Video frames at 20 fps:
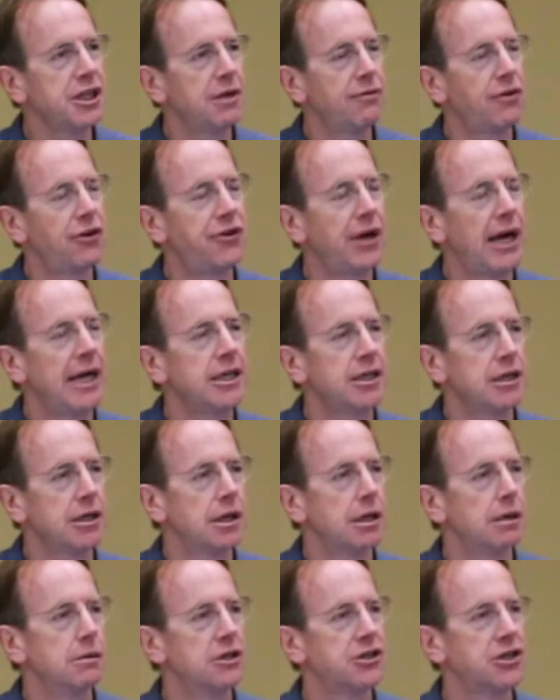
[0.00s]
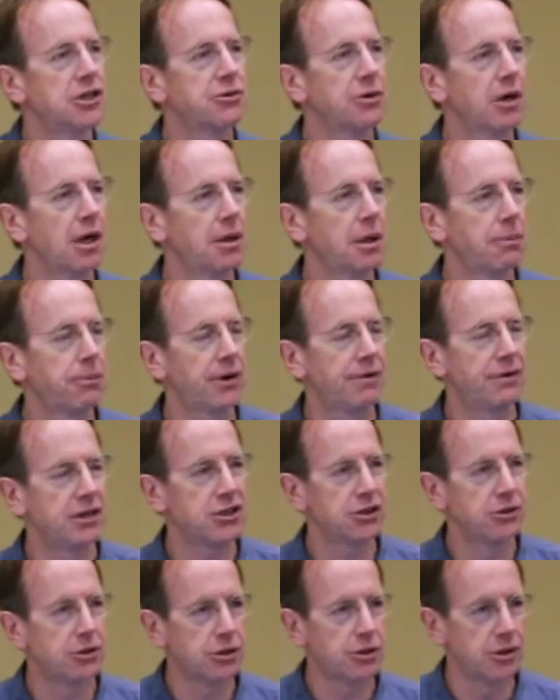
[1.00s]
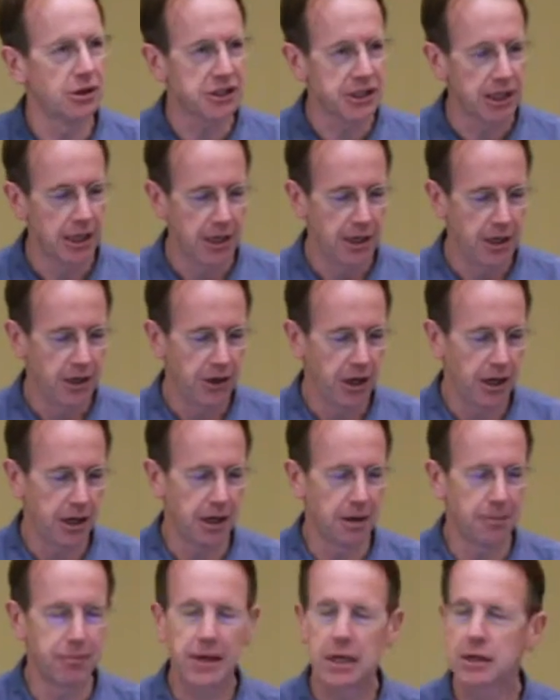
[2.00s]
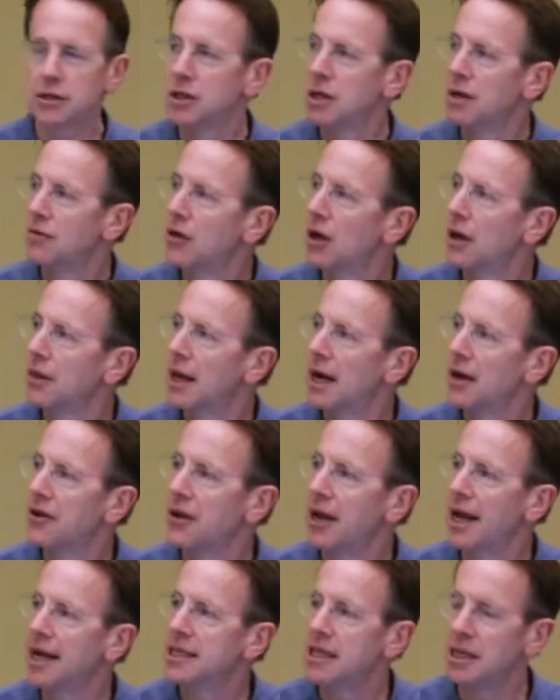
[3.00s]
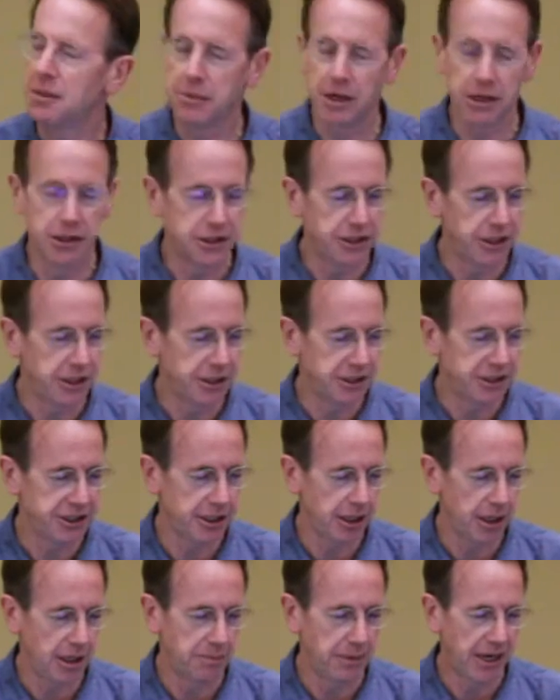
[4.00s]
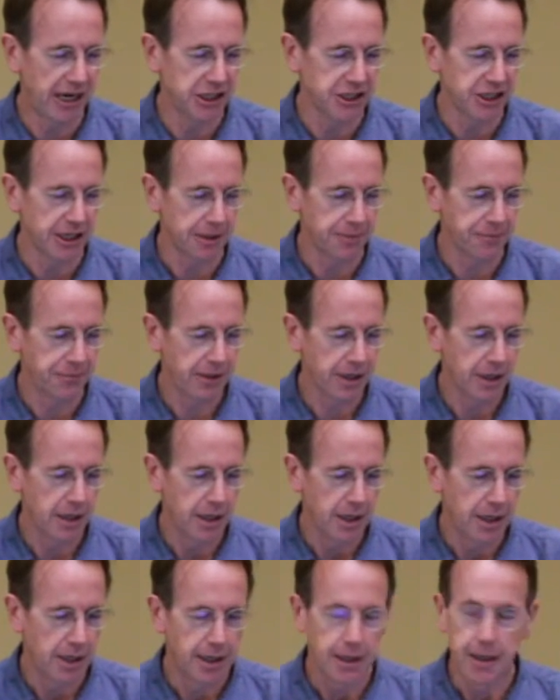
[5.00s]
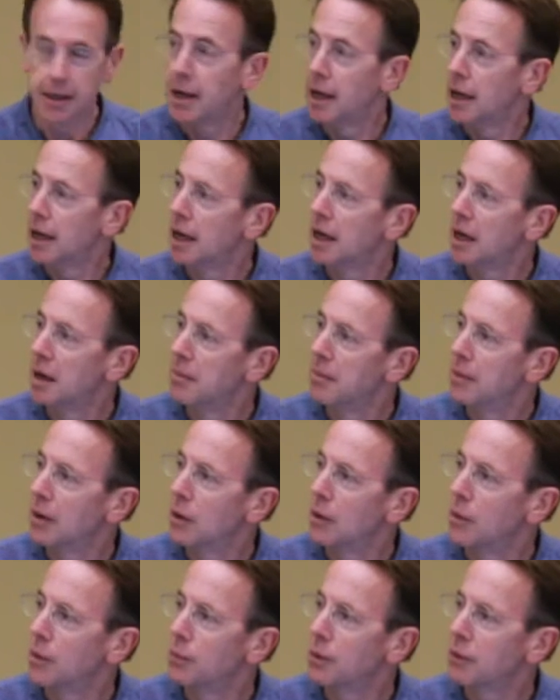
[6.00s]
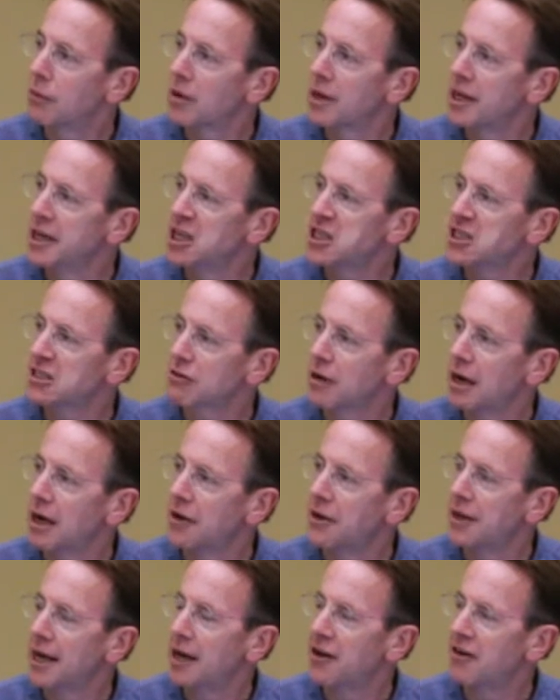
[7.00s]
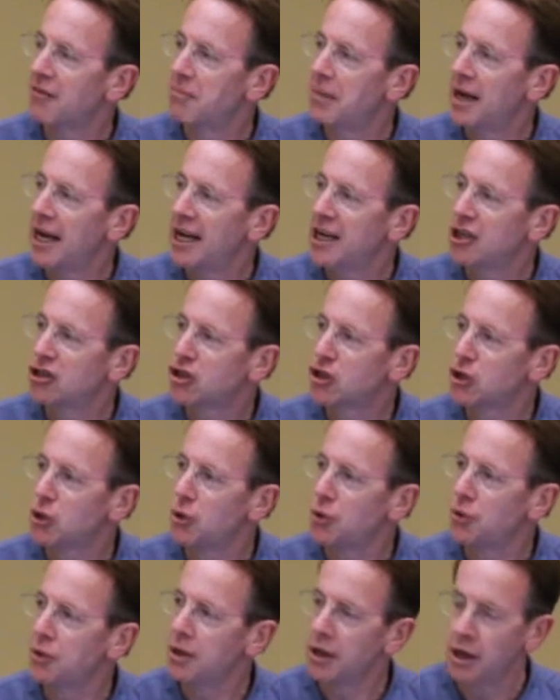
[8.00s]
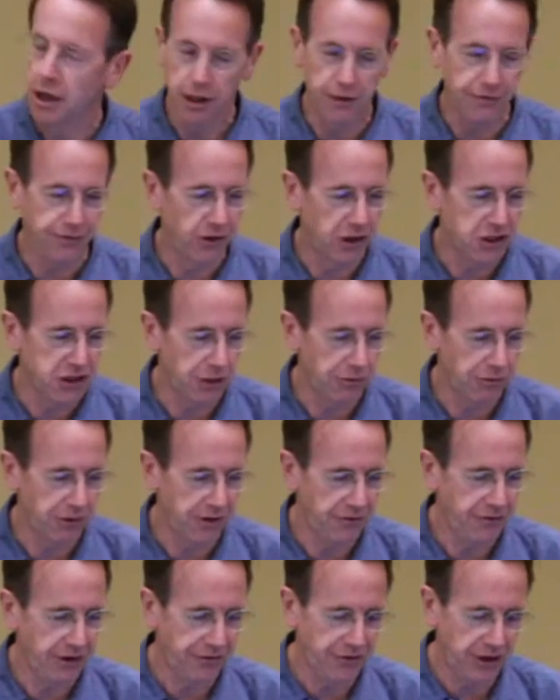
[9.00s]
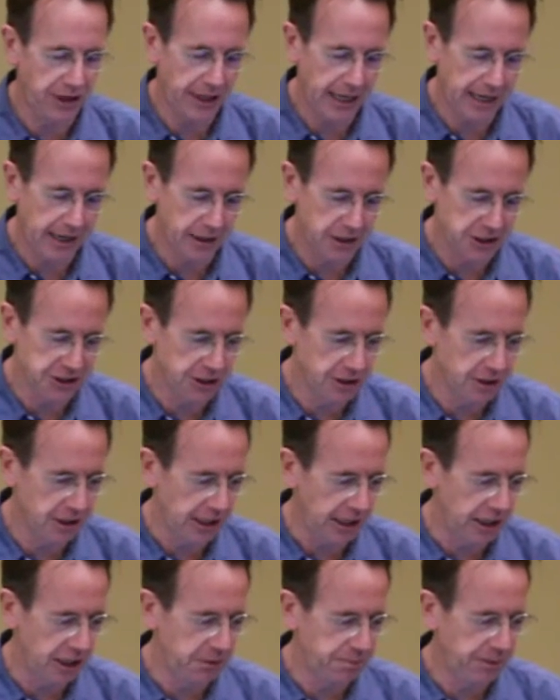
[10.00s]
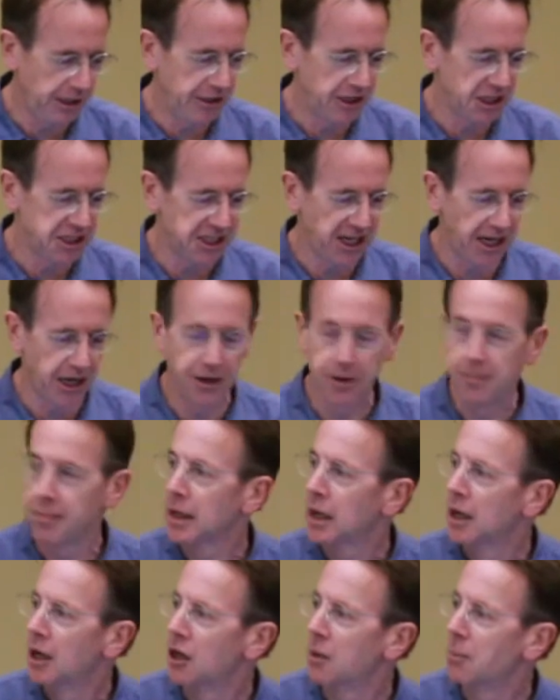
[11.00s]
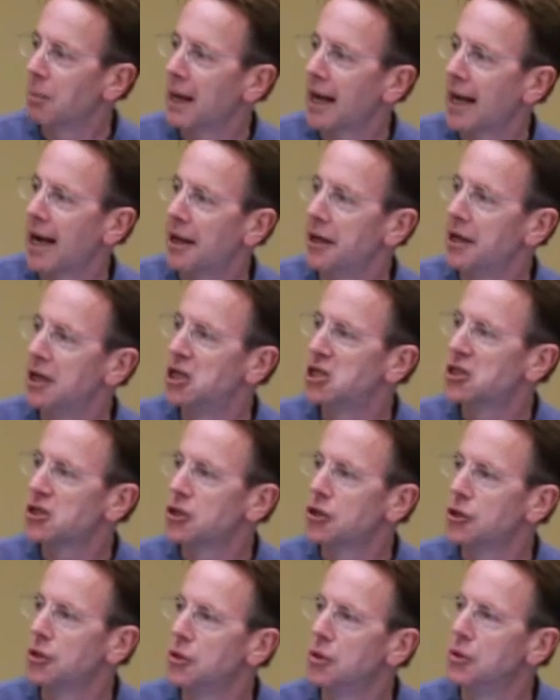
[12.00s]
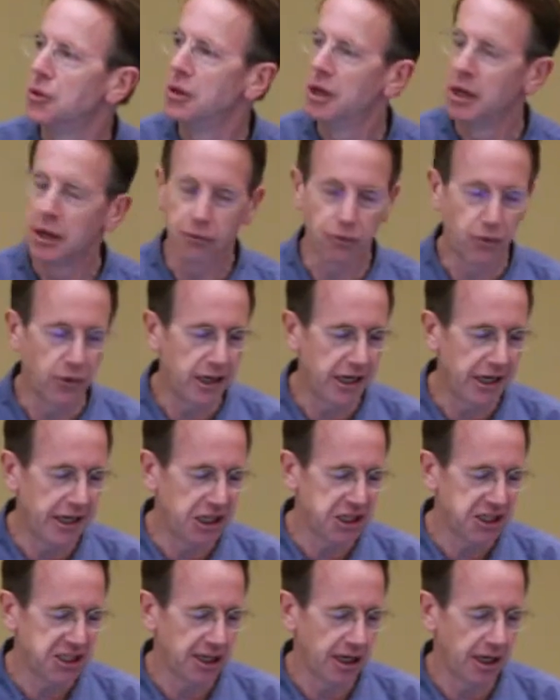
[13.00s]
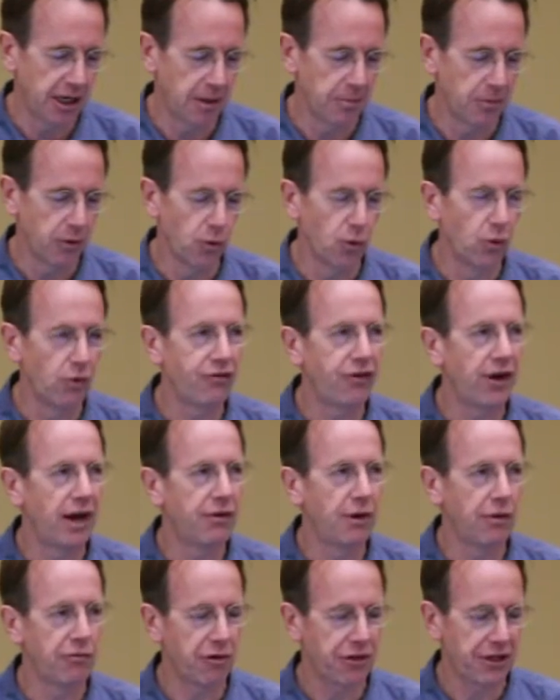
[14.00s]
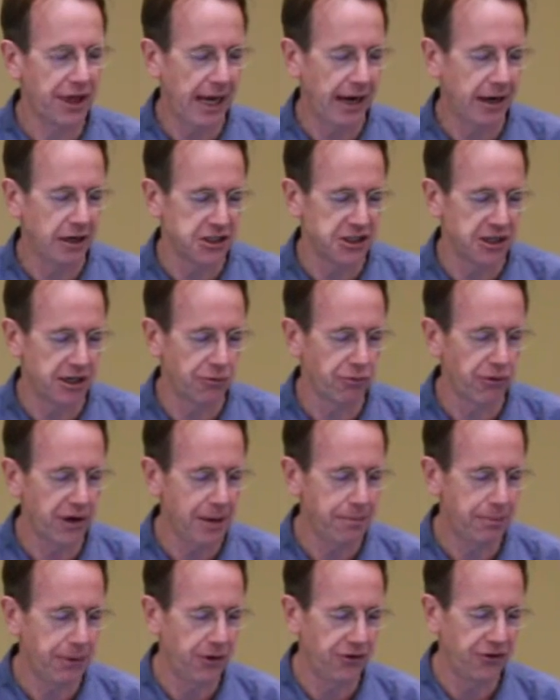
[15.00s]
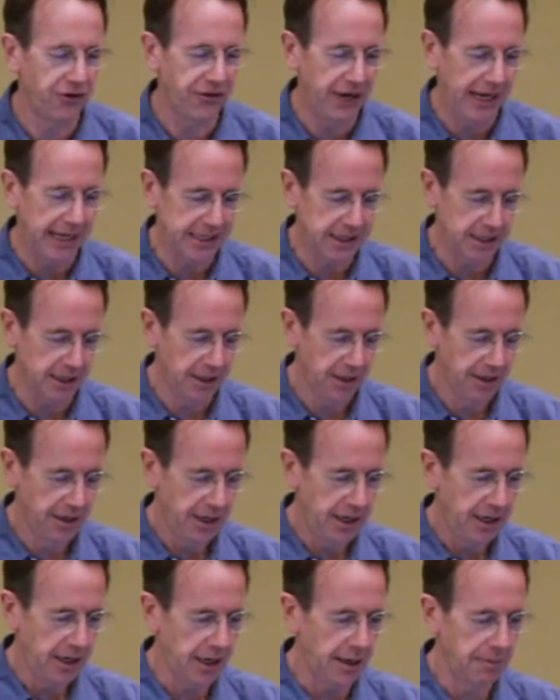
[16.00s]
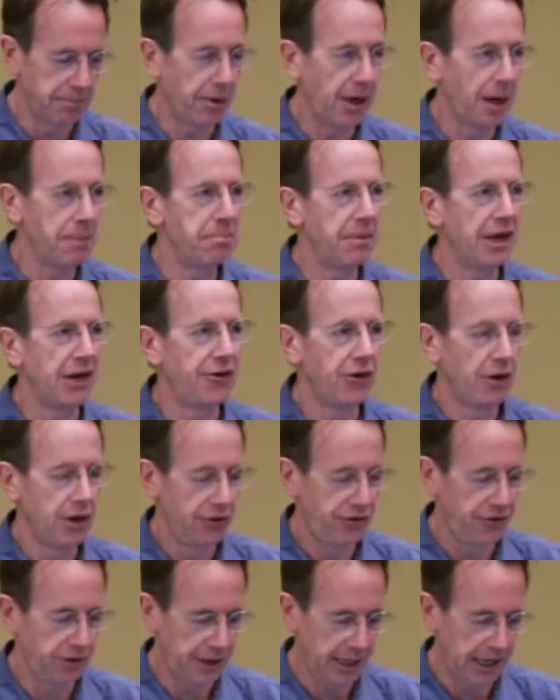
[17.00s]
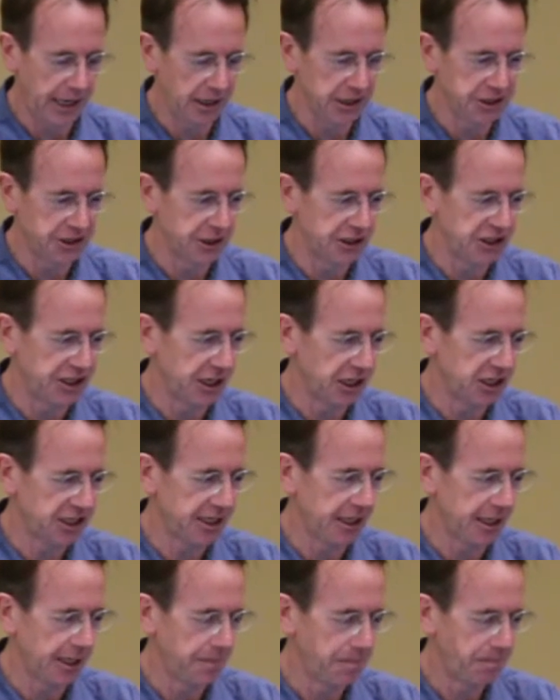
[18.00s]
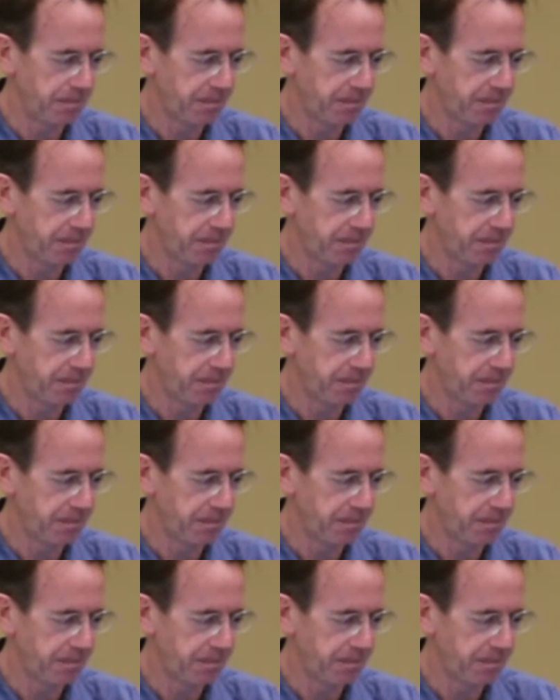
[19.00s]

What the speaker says: of the data that was described in the previous two talks, to have done that in 18 months is amazing. We released around the end of May, June, the first 150,000, and as Peter said, the plan is to release all 500,000 in re-imputed data by mid-2016.